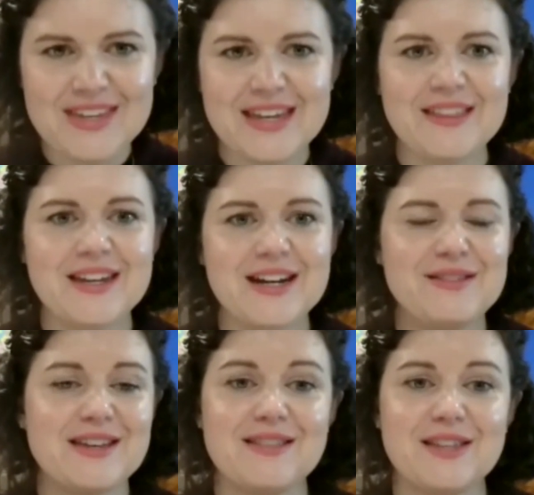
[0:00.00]
And then I
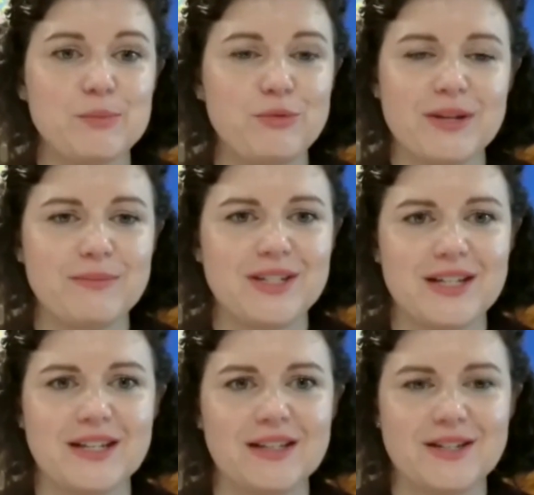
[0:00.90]
think in this book in
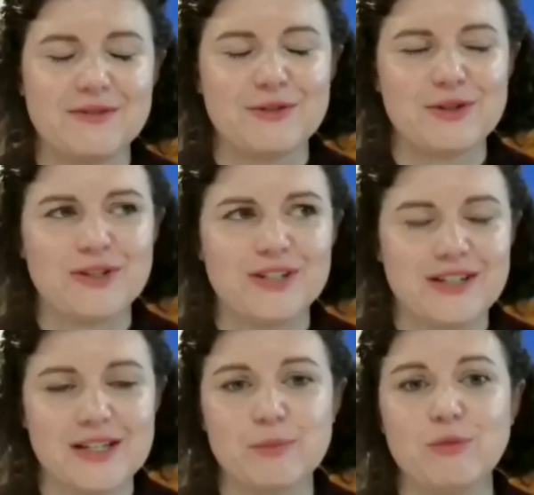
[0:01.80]
particular, you've got
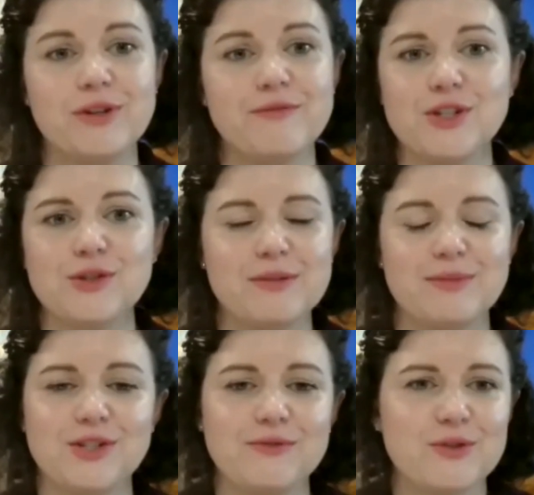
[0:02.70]
exploring visual
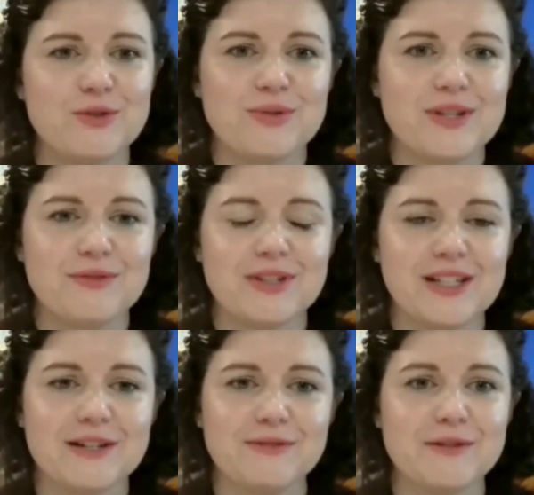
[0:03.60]
image. You've got all these really
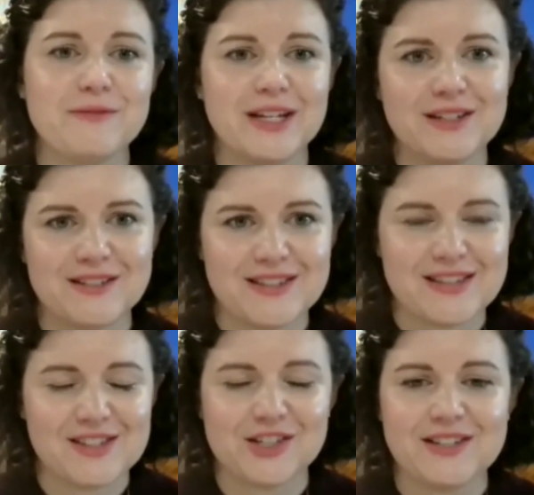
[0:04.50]
lovely vectors.
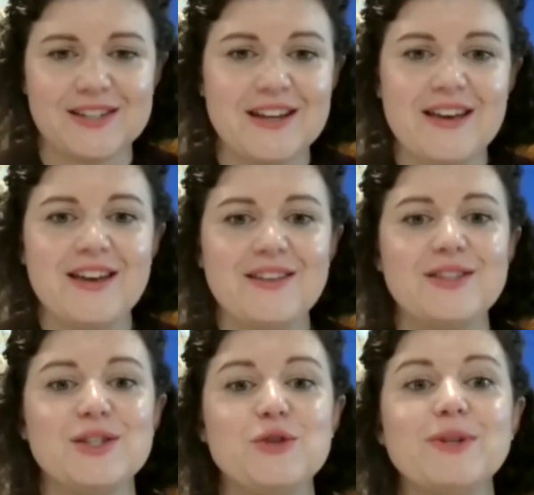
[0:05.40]
There's
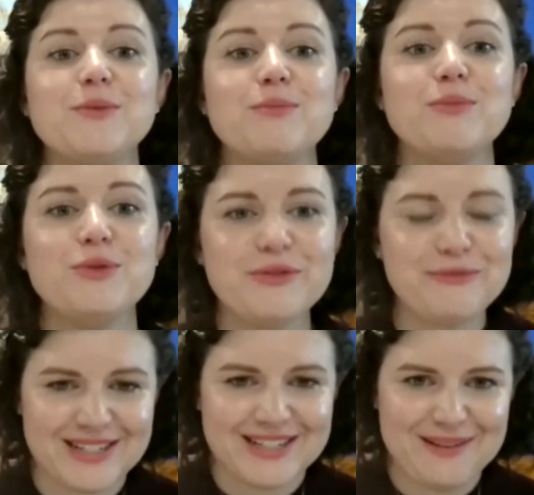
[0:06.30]
so much
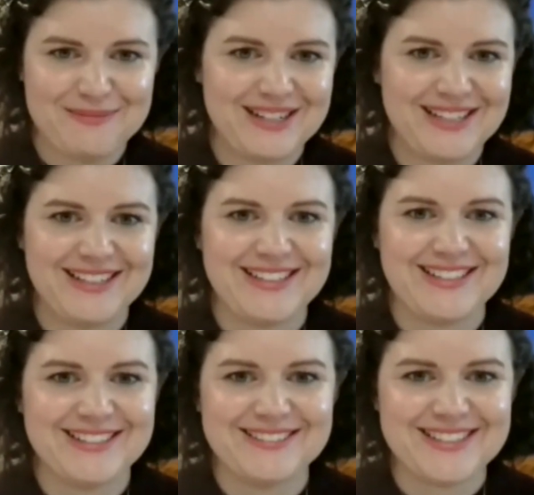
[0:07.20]
movement happening.
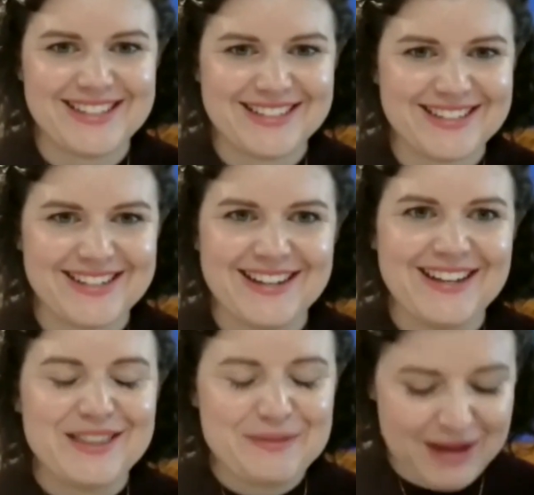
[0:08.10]
It's just
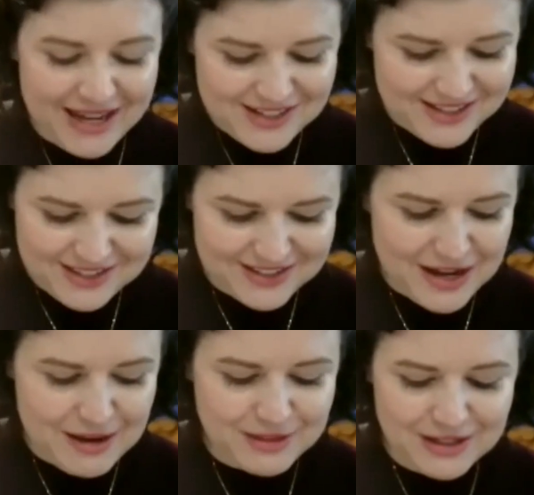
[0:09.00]
the pages just
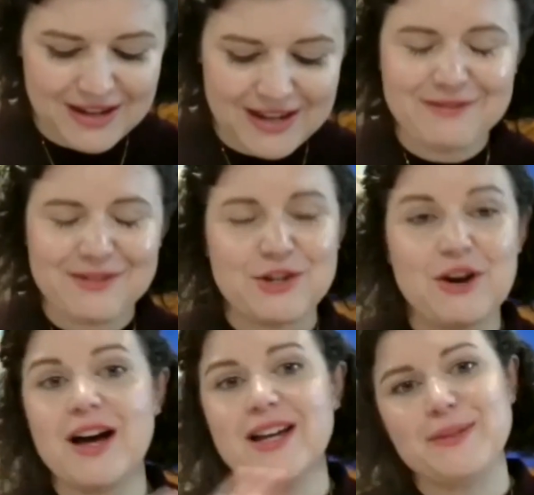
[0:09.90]
come alive, and
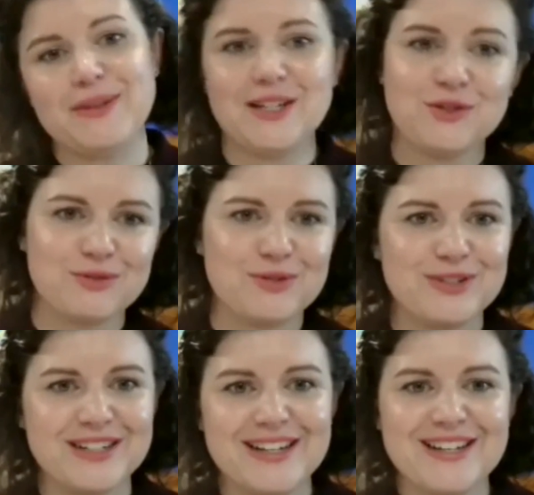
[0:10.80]
your eye is being
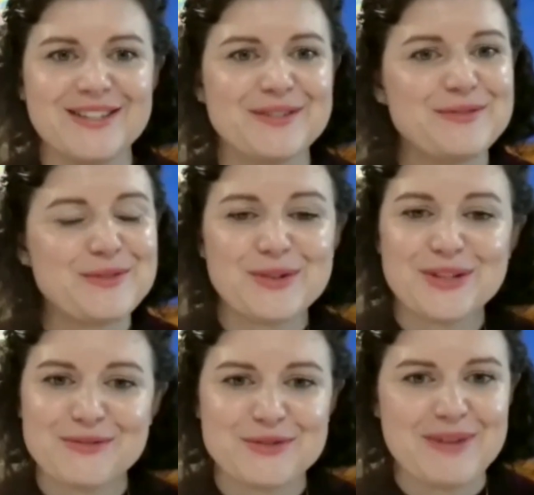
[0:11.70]
drawn sort of all
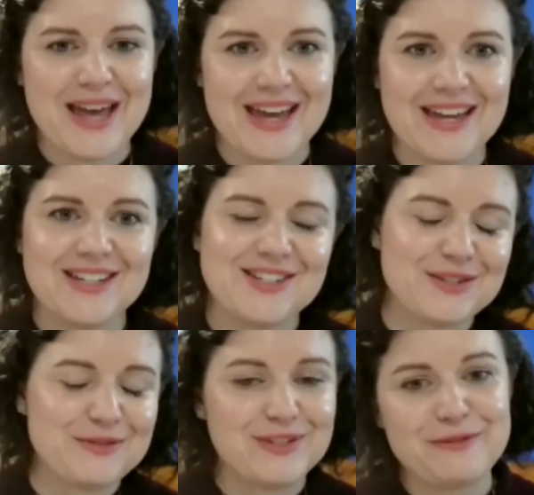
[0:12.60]
over the page,
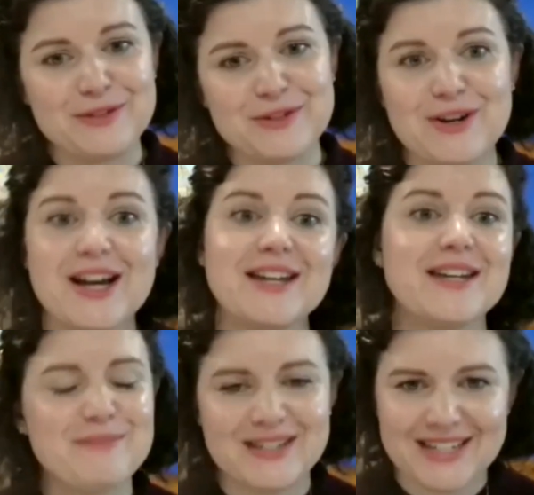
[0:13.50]
sort of left to right and
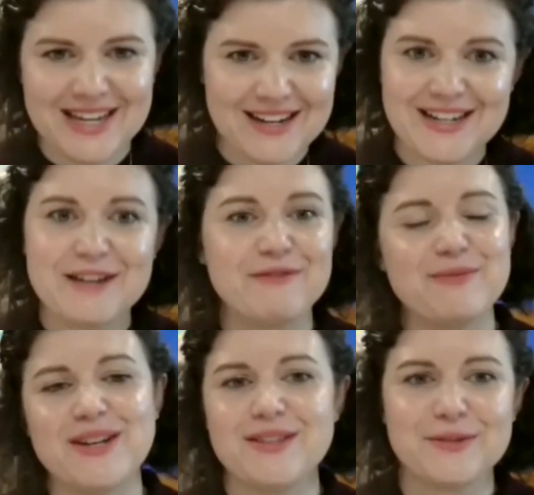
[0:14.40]
up and down. And
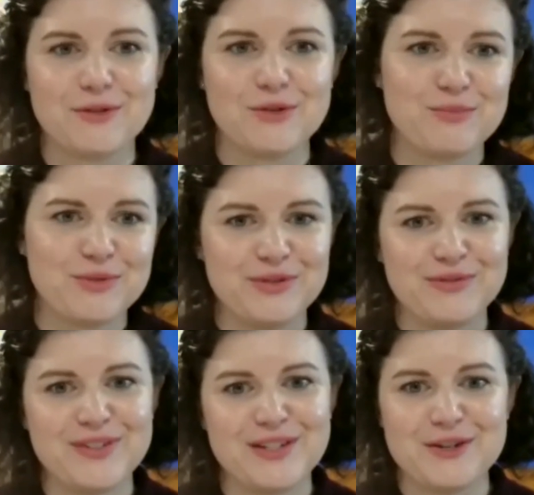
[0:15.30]
everywhere this frog
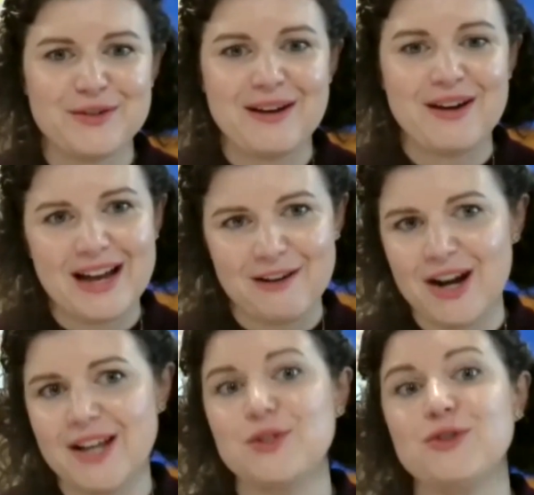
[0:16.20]
moves, our
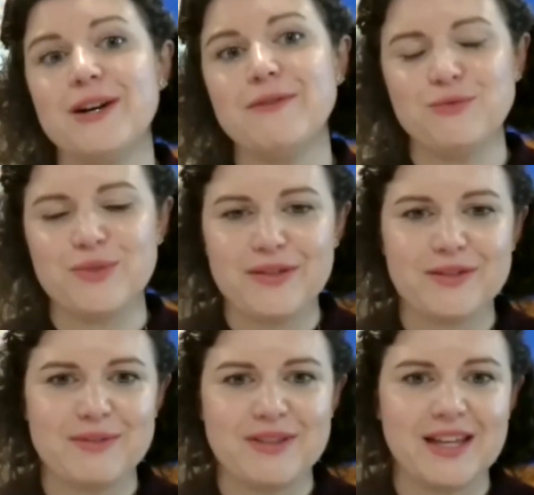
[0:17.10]
eyes travel with
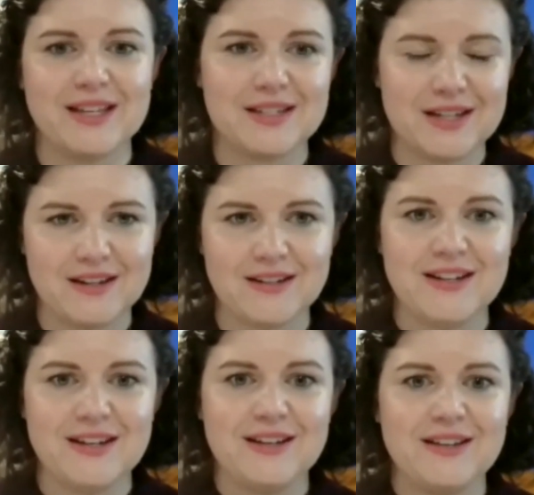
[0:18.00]
them. And that's done
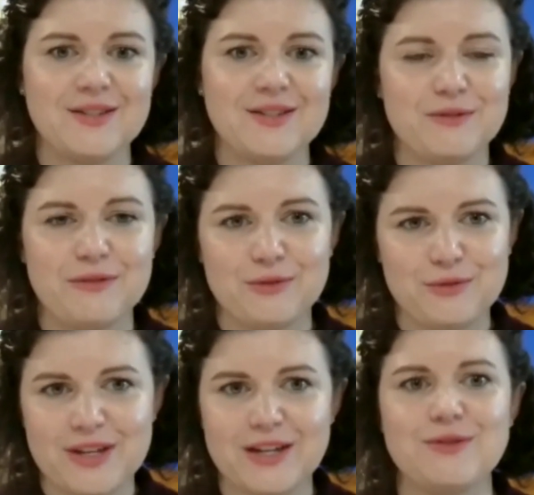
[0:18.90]
sort of
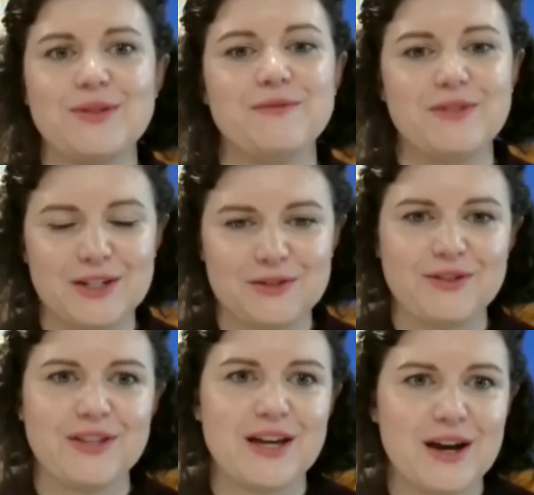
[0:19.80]
through that use of vector
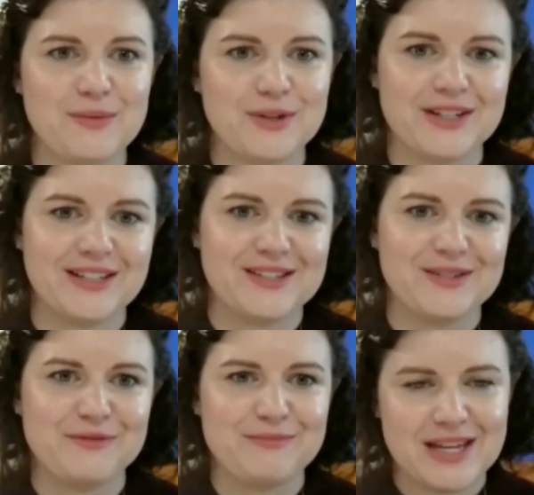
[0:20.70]
in the artwork, and
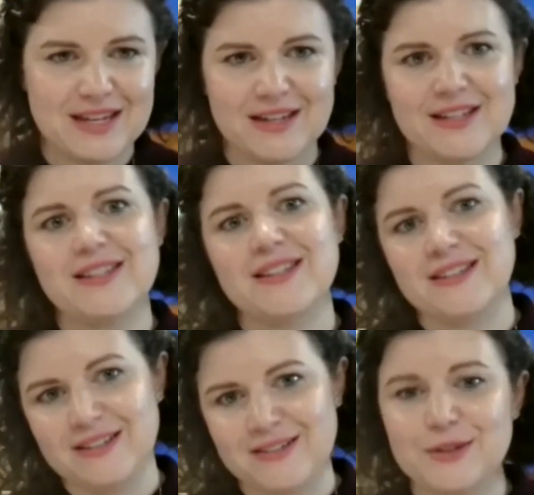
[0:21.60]
sort of making us
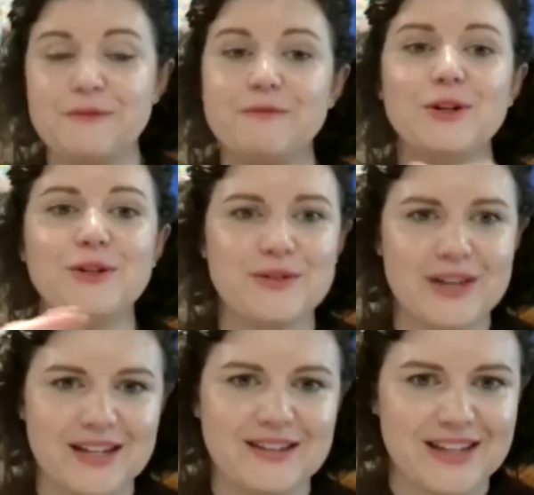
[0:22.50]
sort of follow
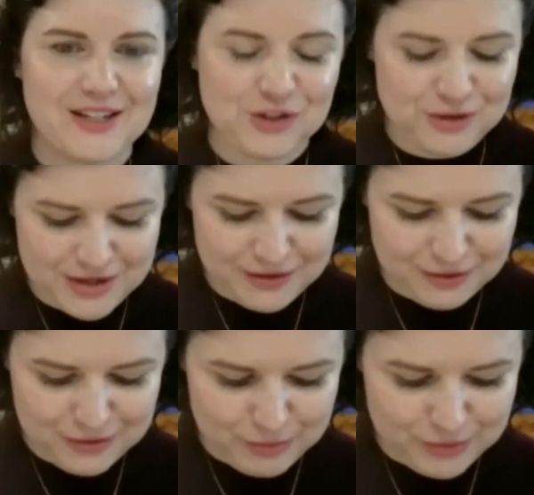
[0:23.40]
that journey
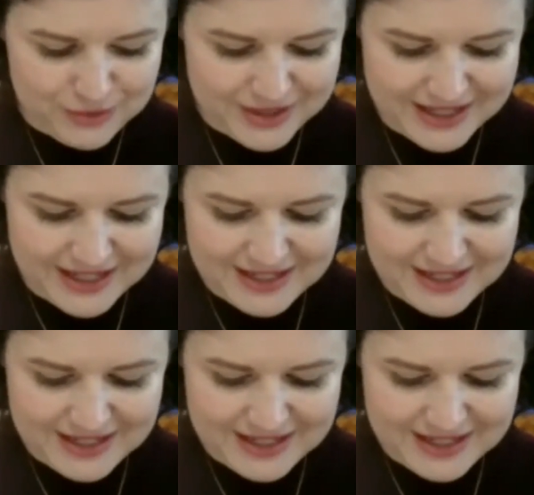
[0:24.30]
through the book.